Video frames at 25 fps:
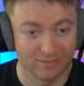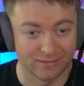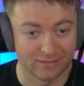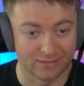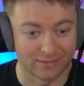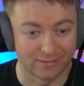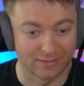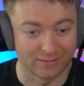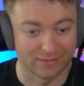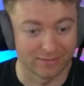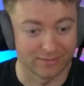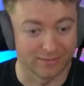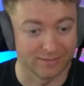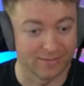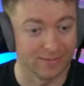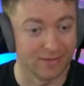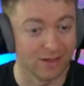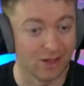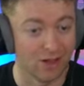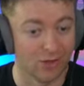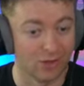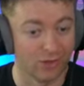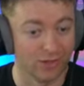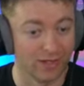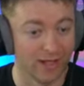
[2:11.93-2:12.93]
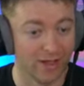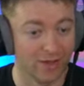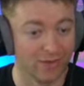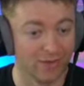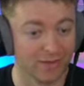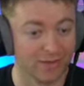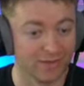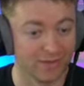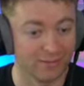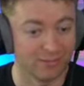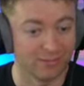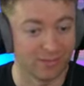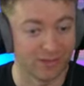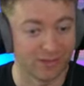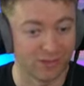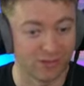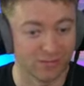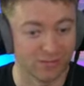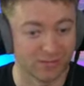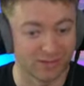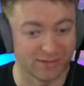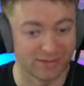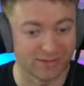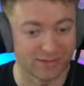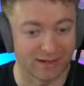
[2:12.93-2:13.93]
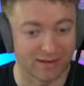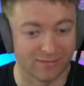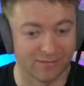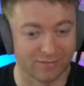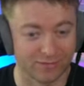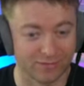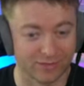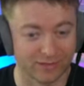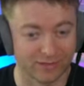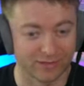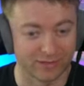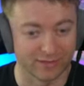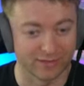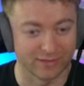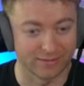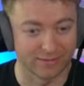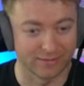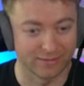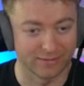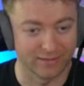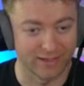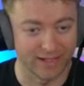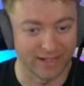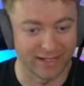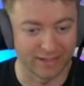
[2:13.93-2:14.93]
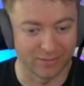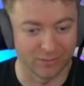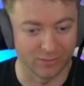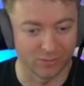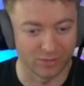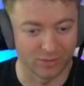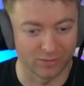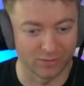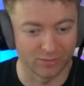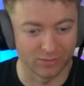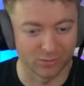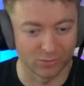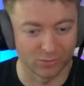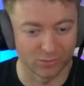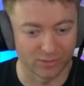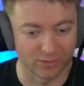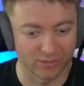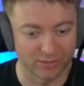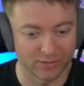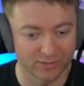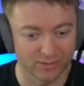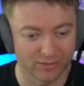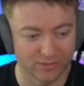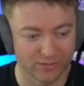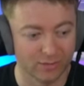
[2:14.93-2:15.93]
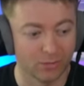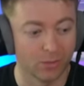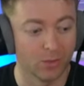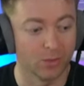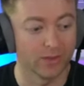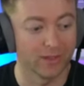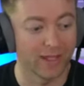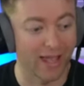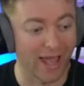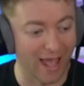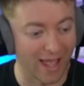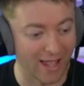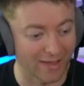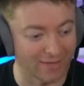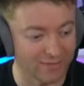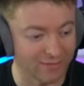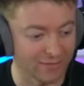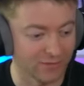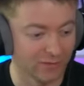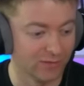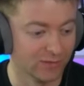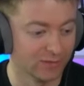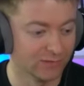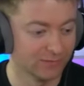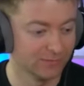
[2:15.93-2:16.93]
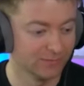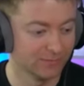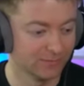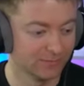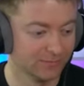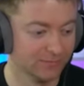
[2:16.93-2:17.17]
And let's not allow this bishop discovery anywhere on the board. Full castle.